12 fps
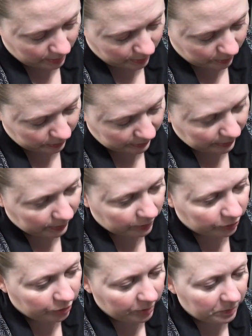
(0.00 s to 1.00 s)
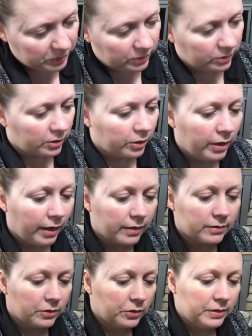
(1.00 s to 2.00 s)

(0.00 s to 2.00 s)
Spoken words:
I don't see any chips or cracks or